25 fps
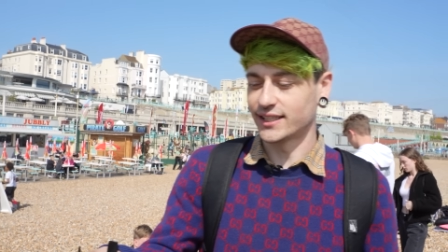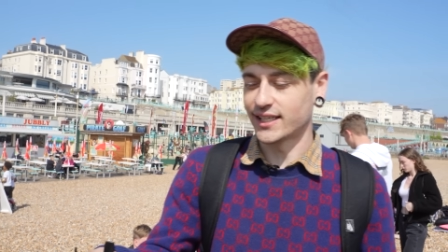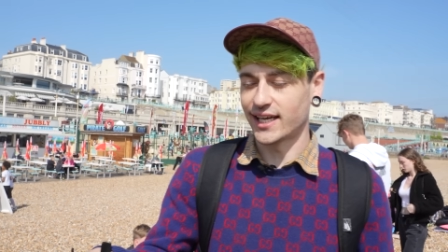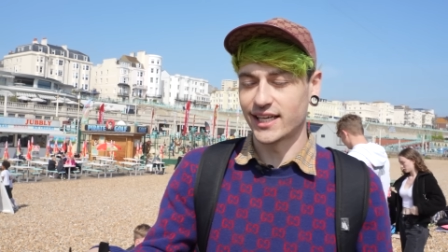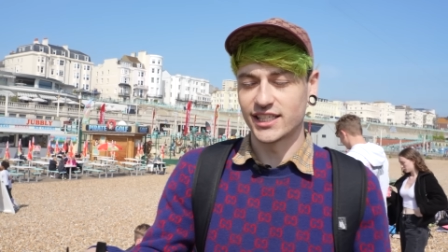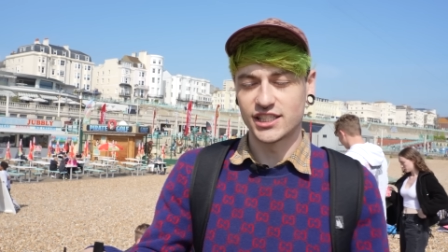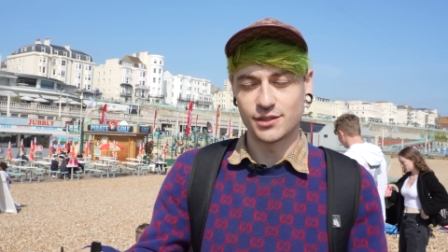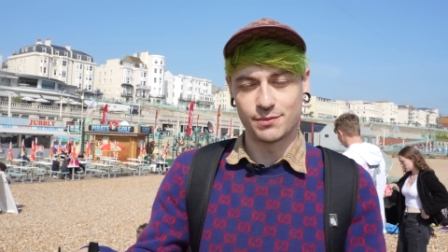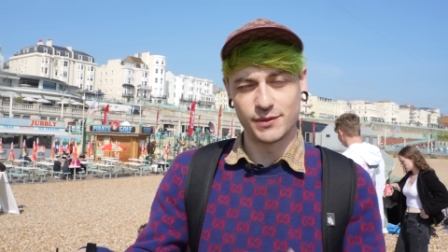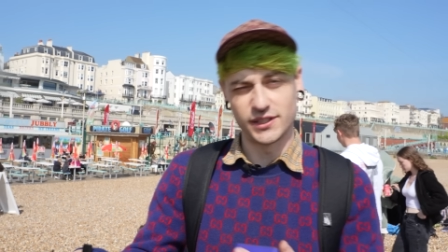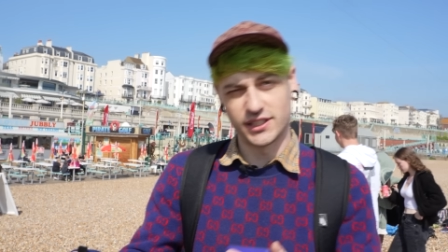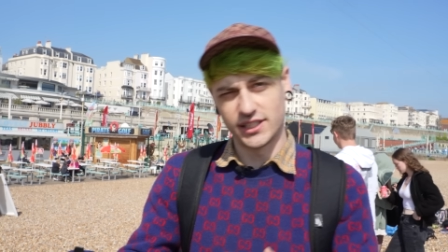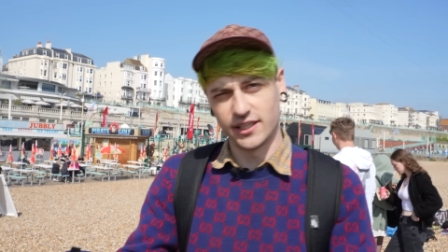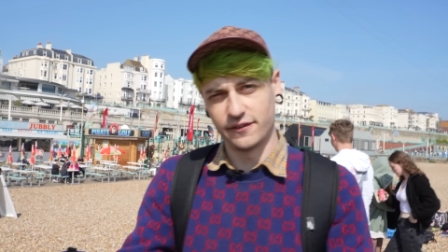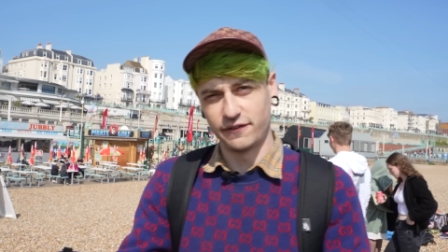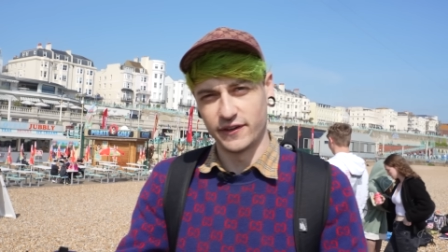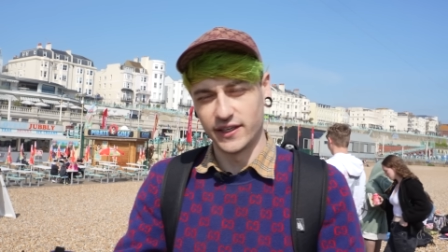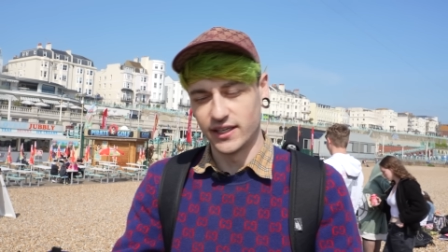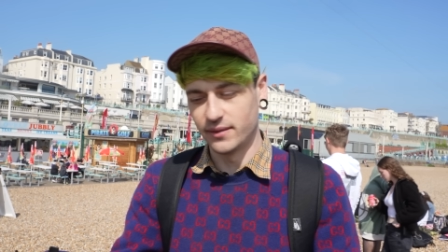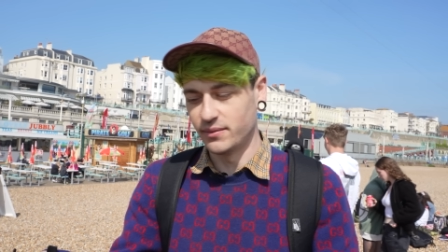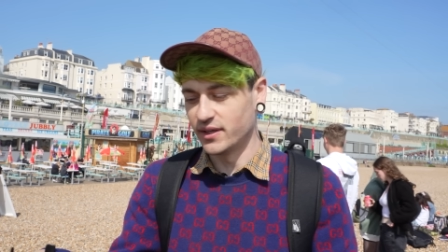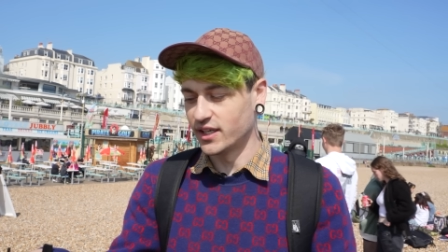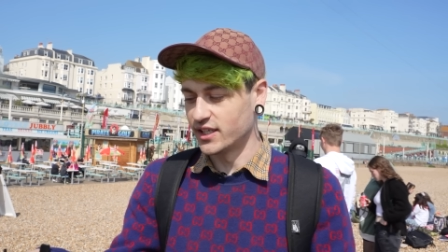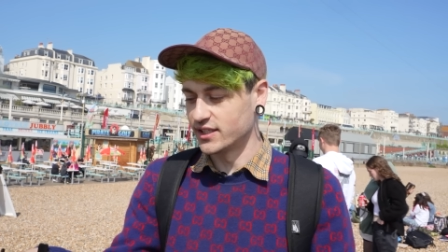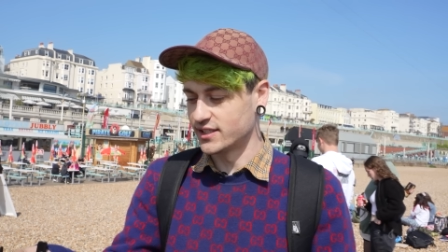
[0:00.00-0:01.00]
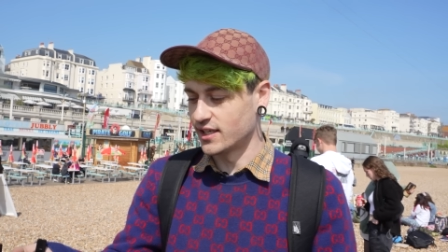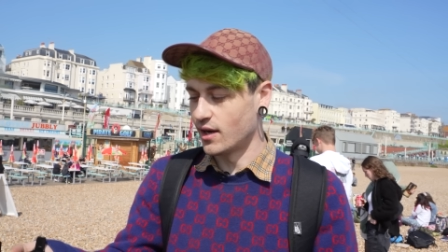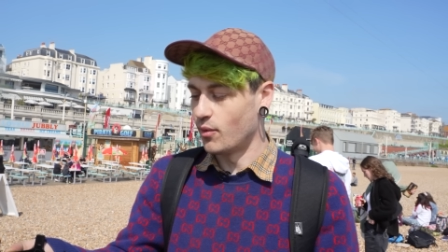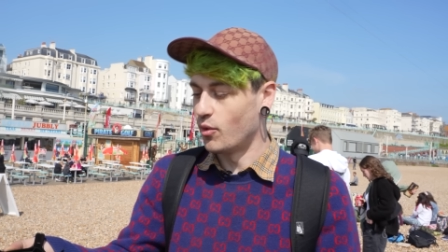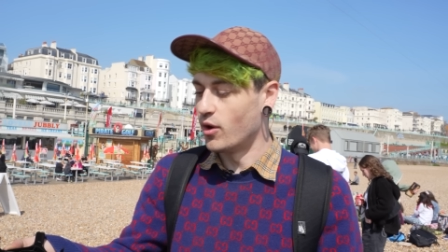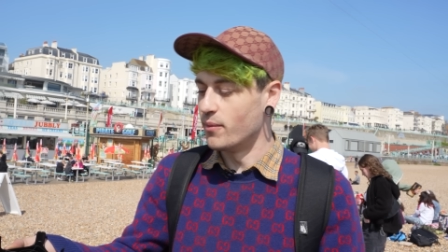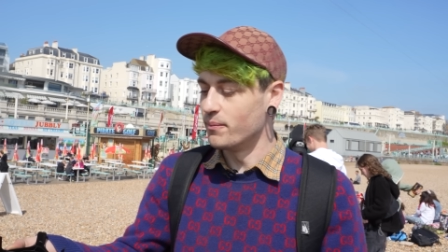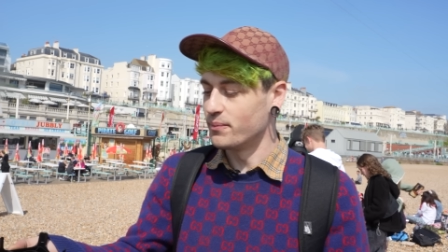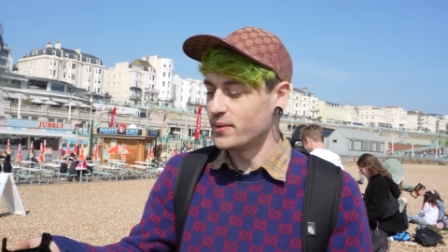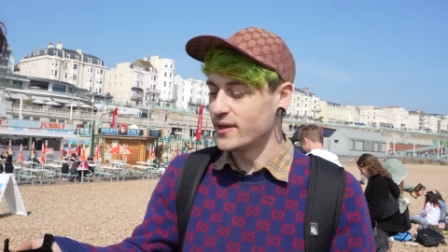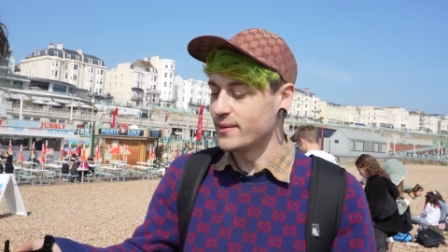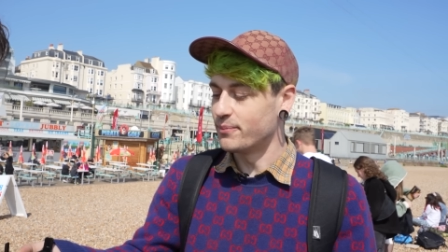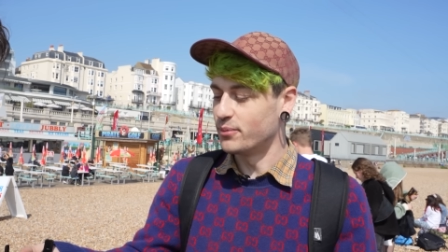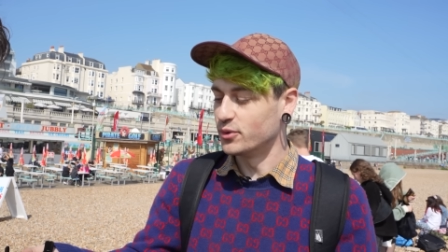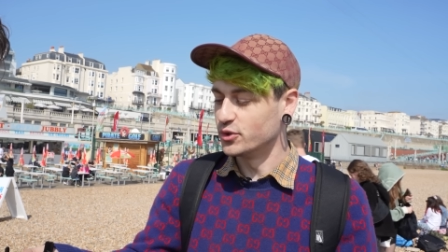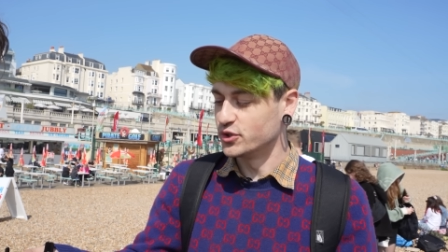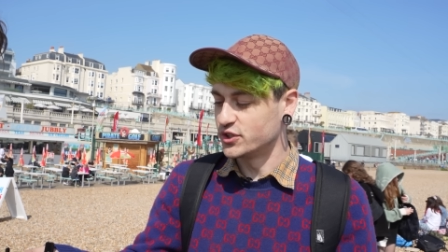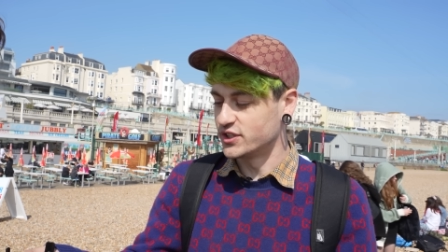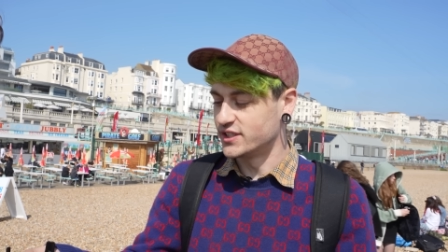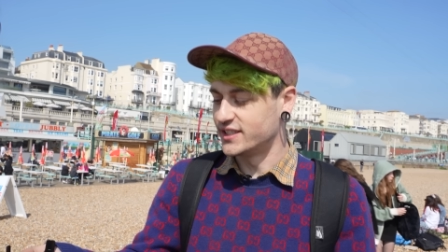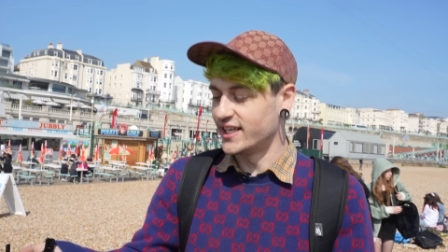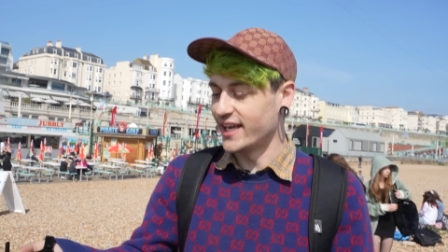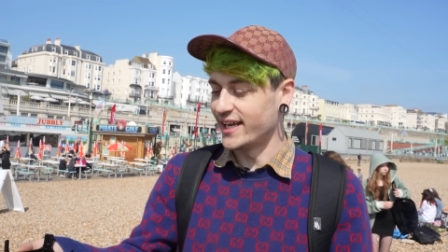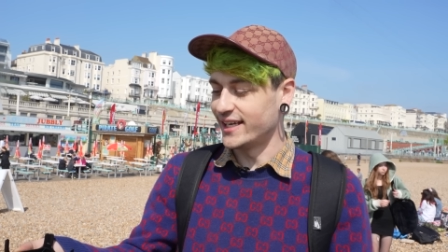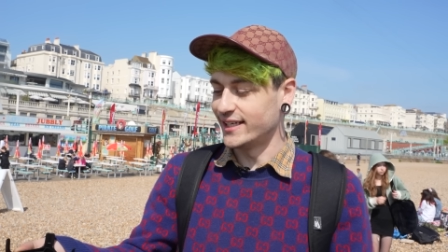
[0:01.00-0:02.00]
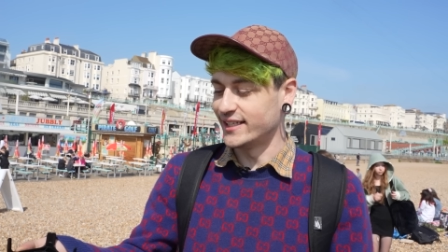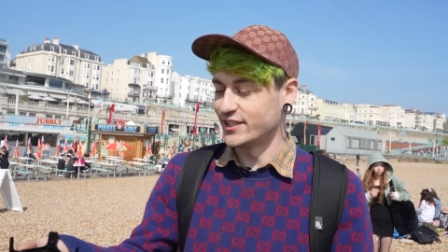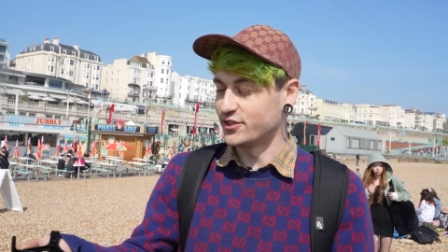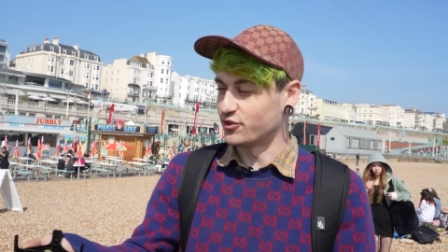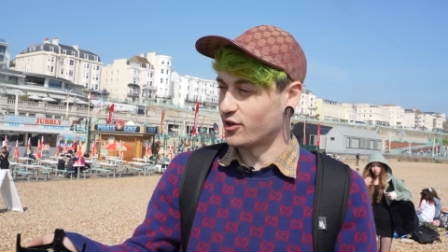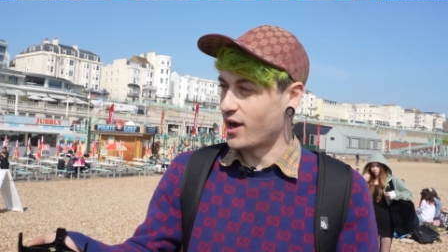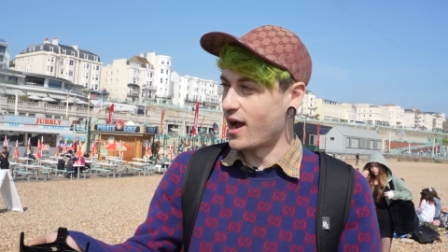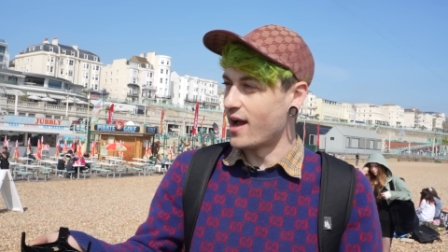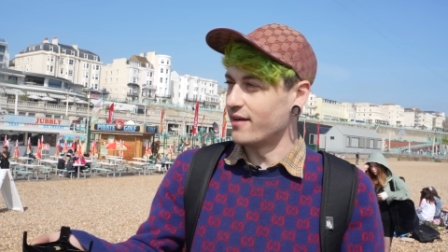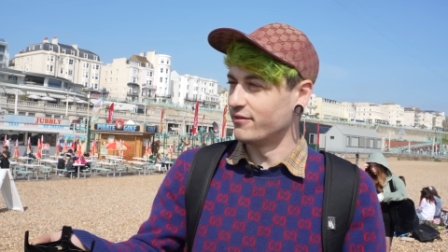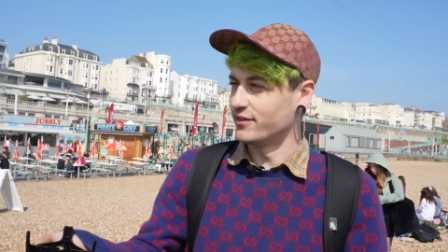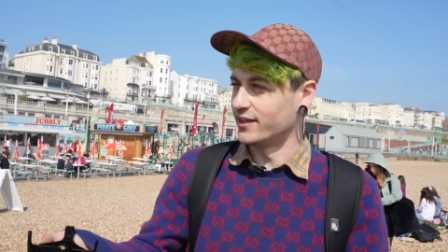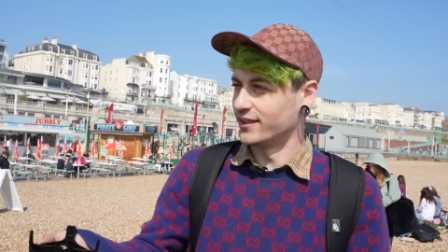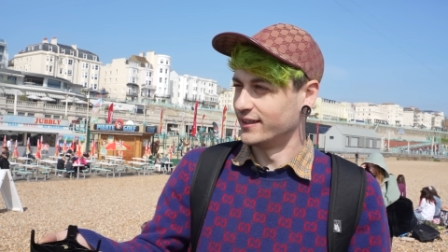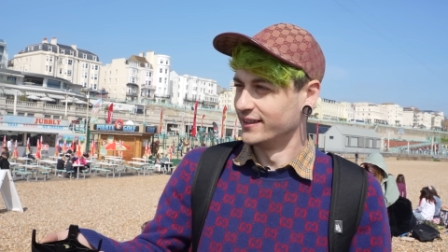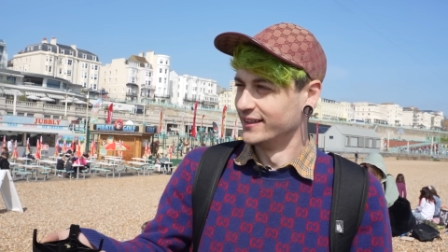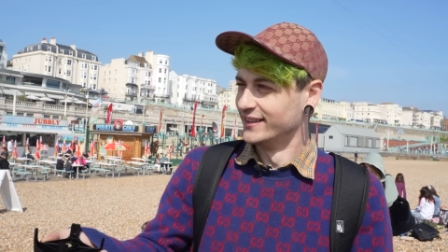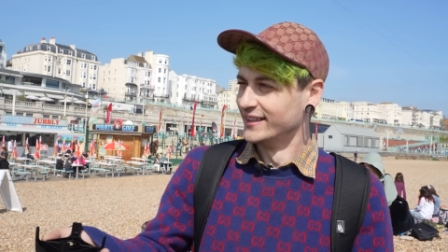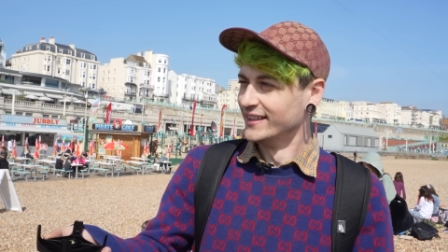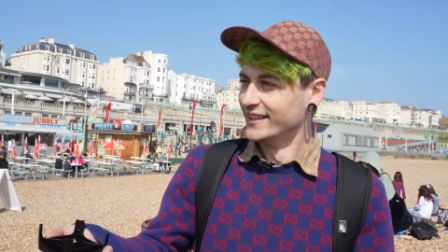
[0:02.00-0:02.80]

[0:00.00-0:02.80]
that is specifically because I want people's daily driver.